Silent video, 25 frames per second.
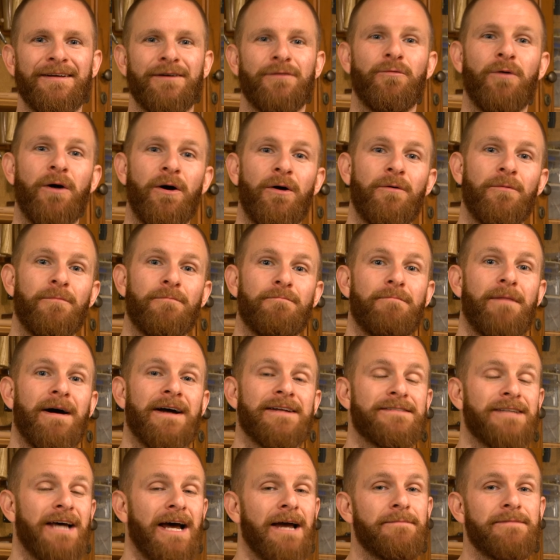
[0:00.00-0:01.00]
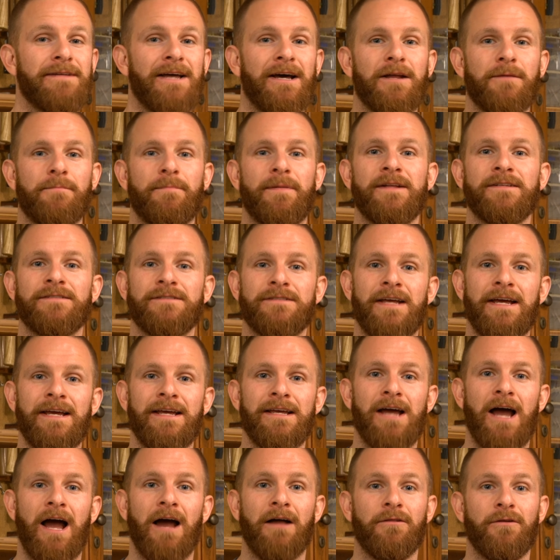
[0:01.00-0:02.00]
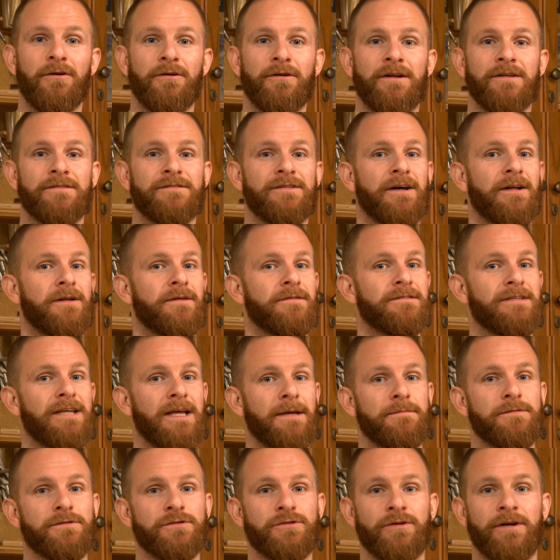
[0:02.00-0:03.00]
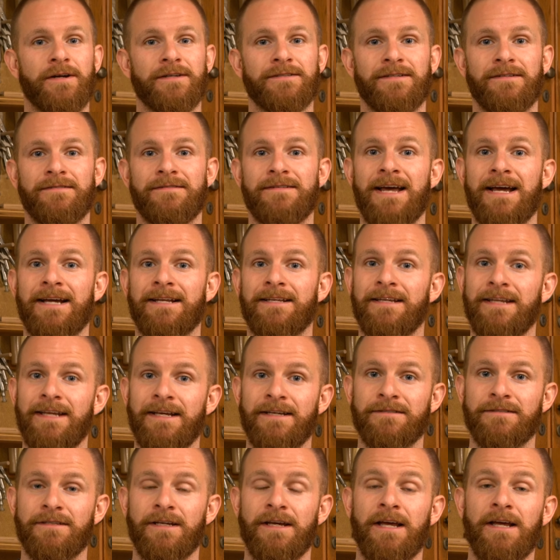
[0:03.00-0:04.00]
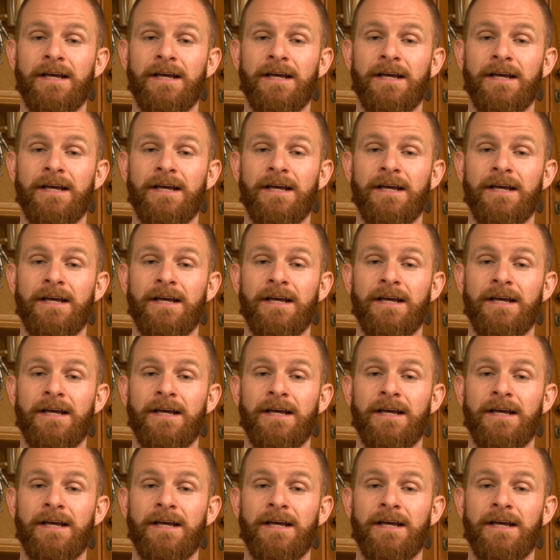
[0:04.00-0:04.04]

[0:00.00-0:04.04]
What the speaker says: Well, my time down at Pitt State, I learned a ton of tips, tricks, and techniques,